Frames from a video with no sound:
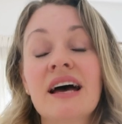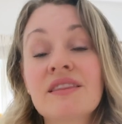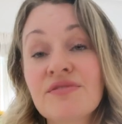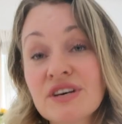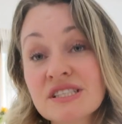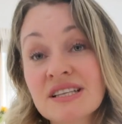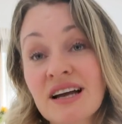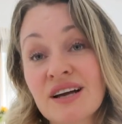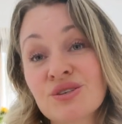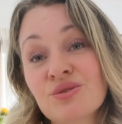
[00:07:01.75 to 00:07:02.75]
And the first thing
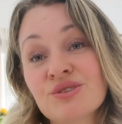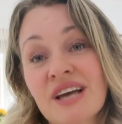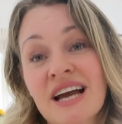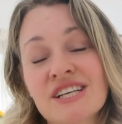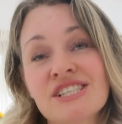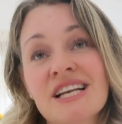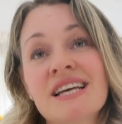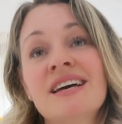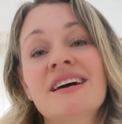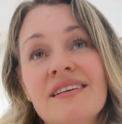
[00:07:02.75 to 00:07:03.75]
I do is
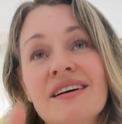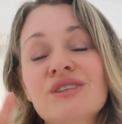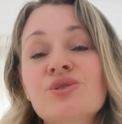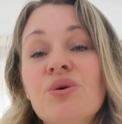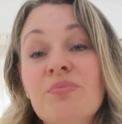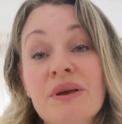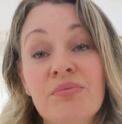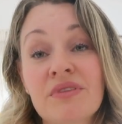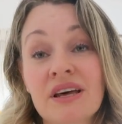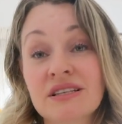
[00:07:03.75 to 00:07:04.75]
actually assure
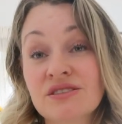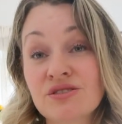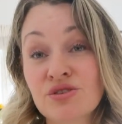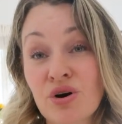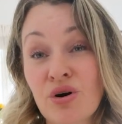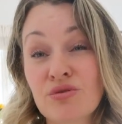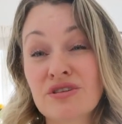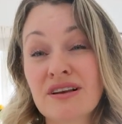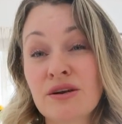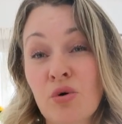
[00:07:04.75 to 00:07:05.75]
people that it's
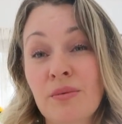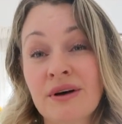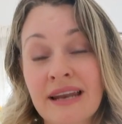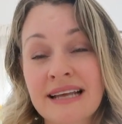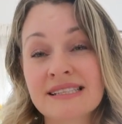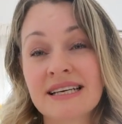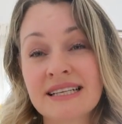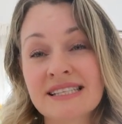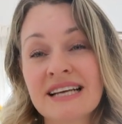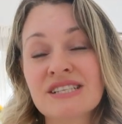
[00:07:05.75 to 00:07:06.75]
totally normal and
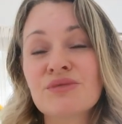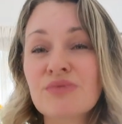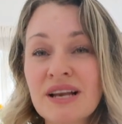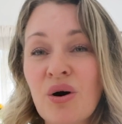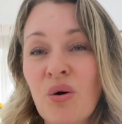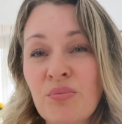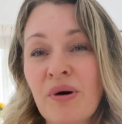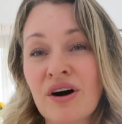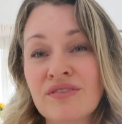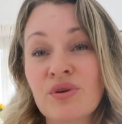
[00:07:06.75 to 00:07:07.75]
it's actually really all
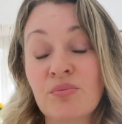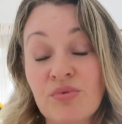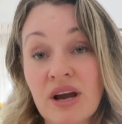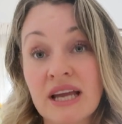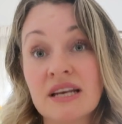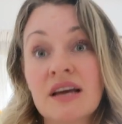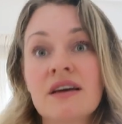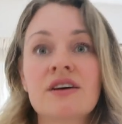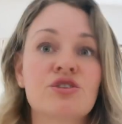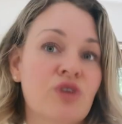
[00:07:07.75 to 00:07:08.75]
part of your brain
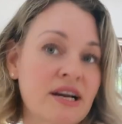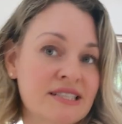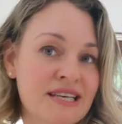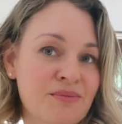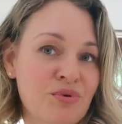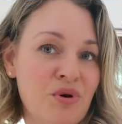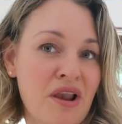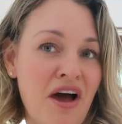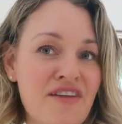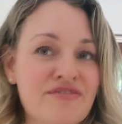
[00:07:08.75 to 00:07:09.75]
trying to keep you
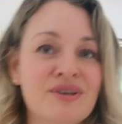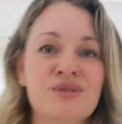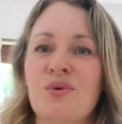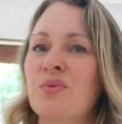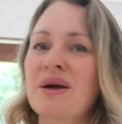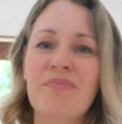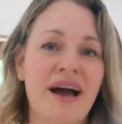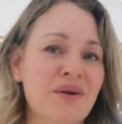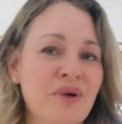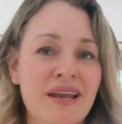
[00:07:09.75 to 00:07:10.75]
alive. Because way
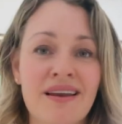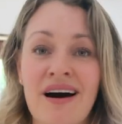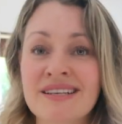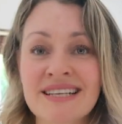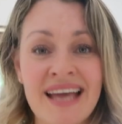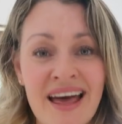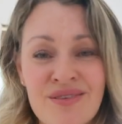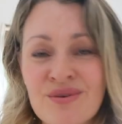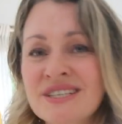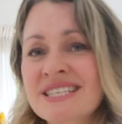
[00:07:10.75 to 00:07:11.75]
back when,
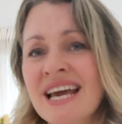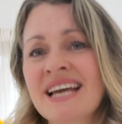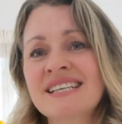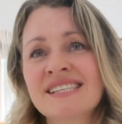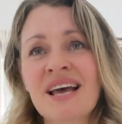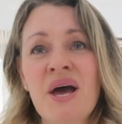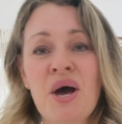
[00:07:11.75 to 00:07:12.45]
hunter-gatherer days,